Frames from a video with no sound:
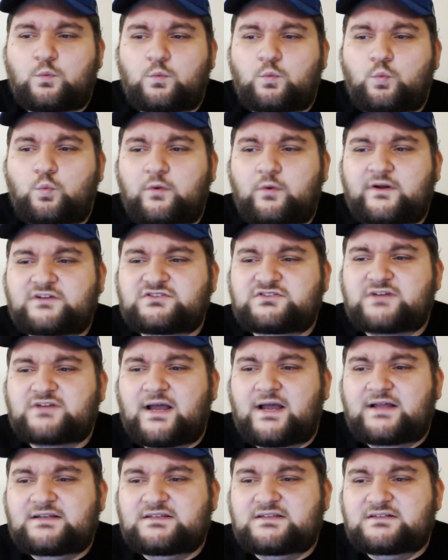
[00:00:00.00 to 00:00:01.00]
we're
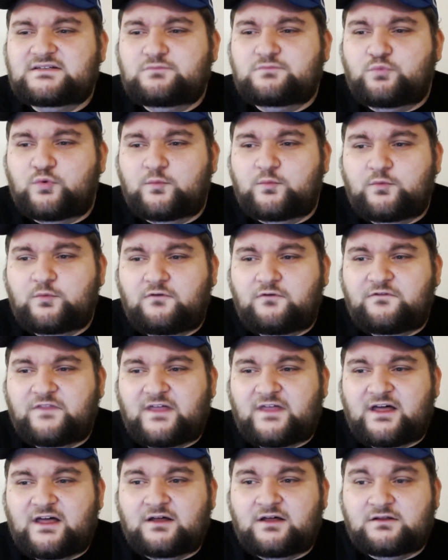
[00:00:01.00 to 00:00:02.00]
trying to remove
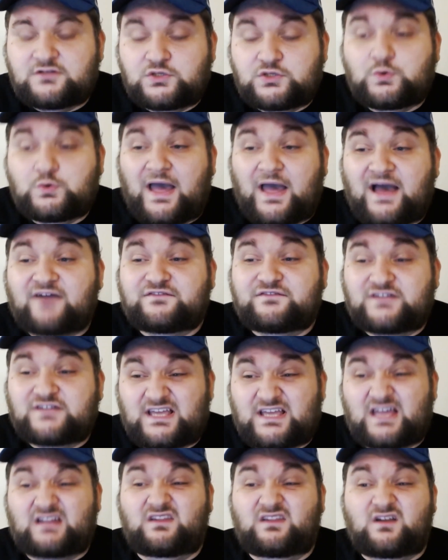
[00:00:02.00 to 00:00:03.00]
the you have to
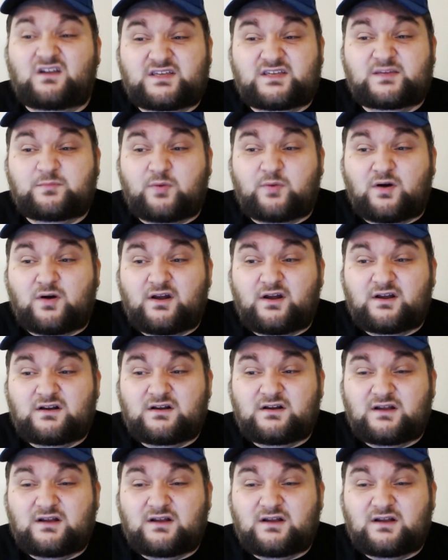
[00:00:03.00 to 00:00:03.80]
get lucky part